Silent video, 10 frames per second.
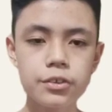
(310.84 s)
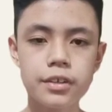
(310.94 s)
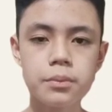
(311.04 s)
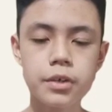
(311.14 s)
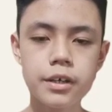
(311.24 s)

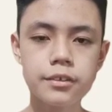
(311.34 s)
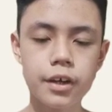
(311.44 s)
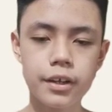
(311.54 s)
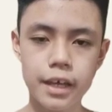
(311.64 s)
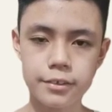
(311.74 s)
summarize
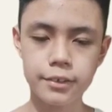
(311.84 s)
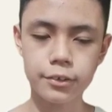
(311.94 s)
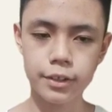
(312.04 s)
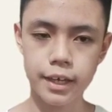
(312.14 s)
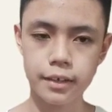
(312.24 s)
our lesson
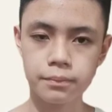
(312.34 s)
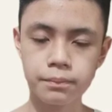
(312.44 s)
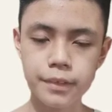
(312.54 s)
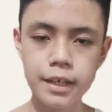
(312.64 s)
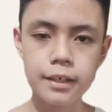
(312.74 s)
today,
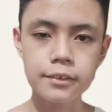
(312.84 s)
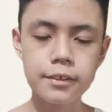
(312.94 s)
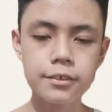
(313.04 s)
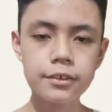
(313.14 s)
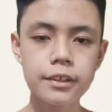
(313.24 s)

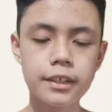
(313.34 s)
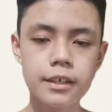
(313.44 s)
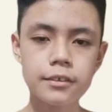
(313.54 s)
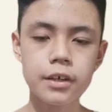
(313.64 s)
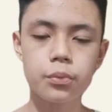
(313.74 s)
these are the
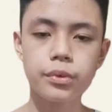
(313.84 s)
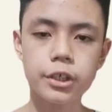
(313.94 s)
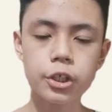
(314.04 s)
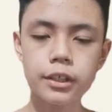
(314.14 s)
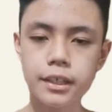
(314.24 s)
things that we
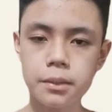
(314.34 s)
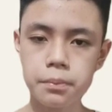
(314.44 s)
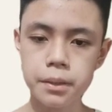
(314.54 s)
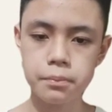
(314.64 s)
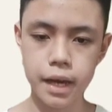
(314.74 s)
should keep
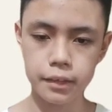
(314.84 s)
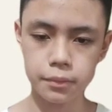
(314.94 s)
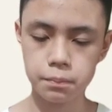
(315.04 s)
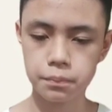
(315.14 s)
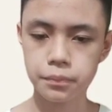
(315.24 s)
in mind.
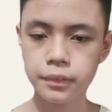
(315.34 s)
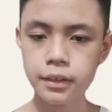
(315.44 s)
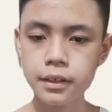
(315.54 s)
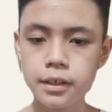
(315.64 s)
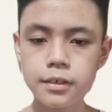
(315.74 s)

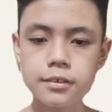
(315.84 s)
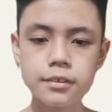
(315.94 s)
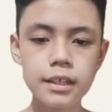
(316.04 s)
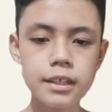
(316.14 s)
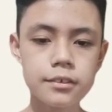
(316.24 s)

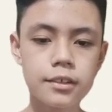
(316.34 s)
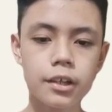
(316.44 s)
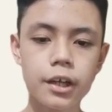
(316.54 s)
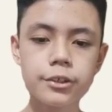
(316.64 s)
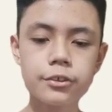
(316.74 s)
Skin is the
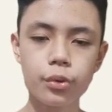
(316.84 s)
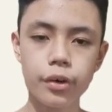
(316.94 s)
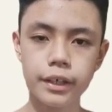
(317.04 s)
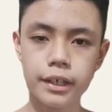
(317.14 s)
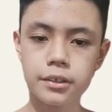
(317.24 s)
largest
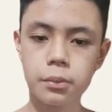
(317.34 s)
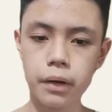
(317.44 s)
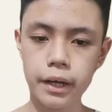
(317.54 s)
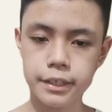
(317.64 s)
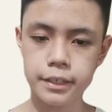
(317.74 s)
organ in the
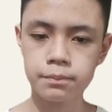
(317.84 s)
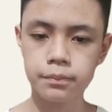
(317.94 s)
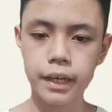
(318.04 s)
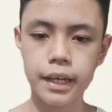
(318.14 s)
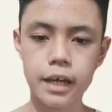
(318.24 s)
body
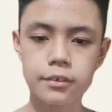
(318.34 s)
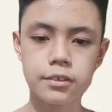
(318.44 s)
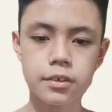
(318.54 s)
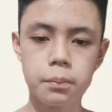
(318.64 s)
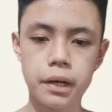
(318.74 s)
and acts
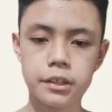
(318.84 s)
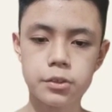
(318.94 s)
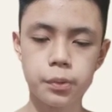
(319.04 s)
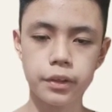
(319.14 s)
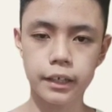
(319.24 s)
as our
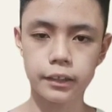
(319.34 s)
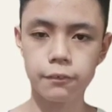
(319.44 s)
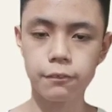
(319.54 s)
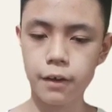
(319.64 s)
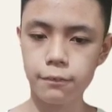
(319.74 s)
body's
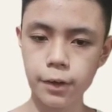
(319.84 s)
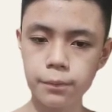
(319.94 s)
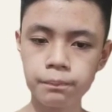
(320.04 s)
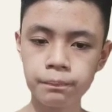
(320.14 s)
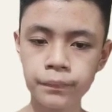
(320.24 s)
protective cover.
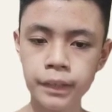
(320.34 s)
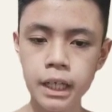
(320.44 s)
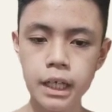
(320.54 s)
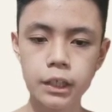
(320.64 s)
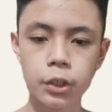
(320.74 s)

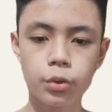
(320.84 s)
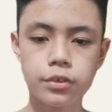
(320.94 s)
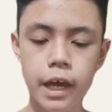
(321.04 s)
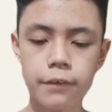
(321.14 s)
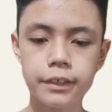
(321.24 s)
It
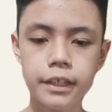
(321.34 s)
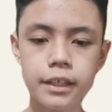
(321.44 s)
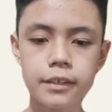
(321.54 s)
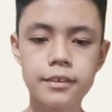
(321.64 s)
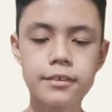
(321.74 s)
holds everything
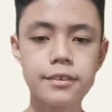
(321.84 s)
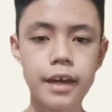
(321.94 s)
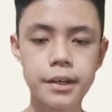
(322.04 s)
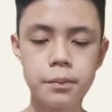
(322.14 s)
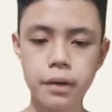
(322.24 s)
that's
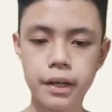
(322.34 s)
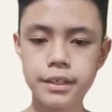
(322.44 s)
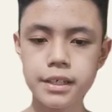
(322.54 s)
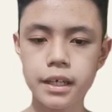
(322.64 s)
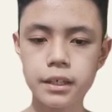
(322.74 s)
inside our
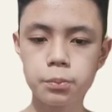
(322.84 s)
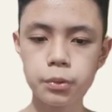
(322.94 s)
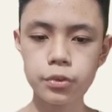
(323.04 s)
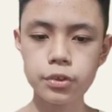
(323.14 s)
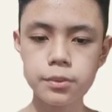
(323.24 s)
body and it
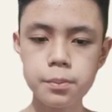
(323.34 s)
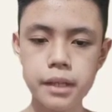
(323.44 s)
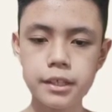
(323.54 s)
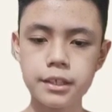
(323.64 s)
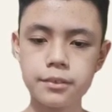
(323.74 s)
produces
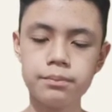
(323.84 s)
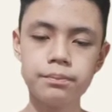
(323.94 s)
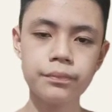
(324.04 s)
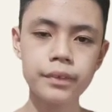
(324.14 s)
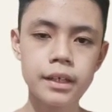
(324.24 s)
melanin.
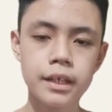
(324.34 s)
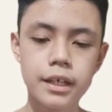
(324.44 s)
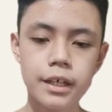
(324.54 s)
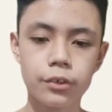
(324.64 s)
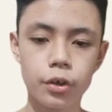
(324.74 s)

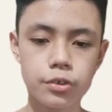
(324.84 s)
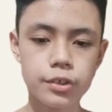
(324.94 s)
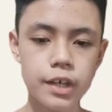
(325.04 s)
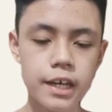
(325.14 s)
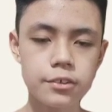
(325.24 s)
It
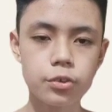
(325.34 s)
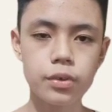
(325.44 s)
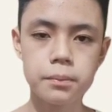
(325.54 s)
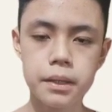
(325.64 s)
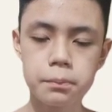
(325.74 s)
also has
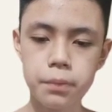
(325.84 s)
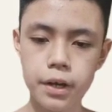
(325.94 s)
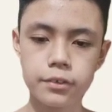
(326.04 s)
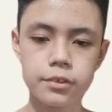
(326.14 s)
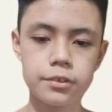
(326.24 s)
three main
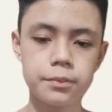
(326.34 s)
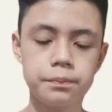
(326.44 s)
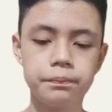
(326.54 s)
parts.